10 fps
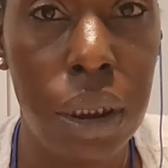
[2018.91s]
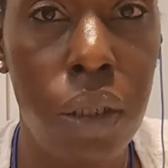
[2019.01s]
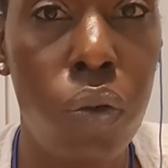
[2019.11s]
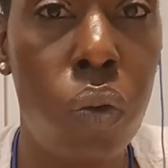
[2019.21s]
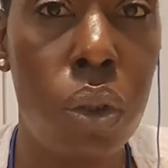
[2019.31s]

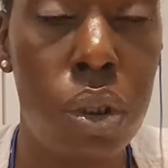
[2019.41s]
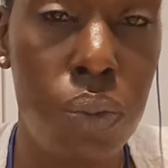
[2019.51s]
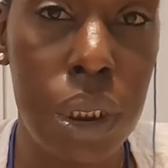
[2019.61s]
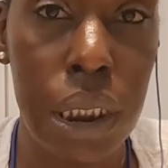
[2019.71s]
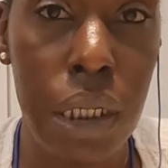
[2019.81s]
in order to
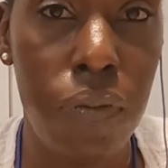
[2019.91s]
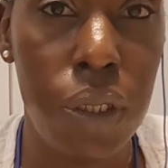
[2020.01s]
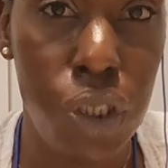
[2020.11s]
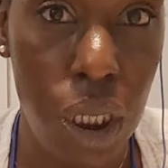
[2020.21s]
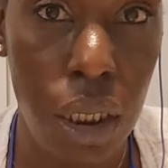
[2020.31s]
receive the
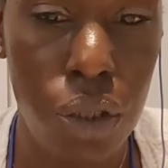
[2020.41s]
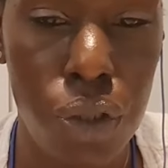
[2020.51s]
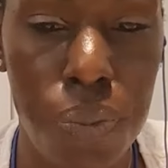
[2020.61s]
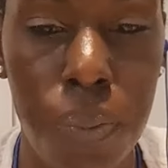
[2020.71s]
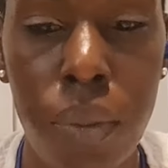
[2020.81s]

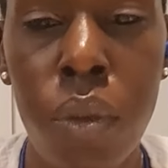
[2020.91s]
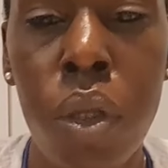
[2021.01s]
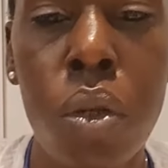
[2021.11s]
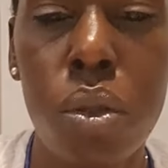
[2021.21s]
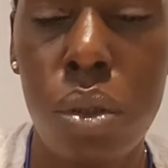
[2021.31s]
change.
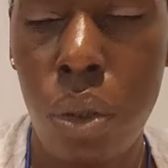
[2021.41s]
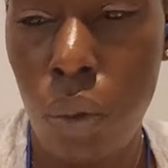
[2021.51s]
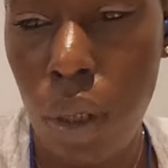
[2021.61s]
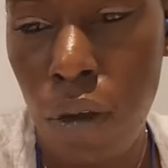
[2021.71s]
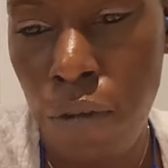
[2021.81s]

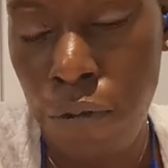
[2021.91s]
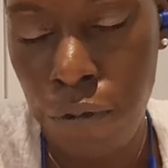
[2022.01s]
So if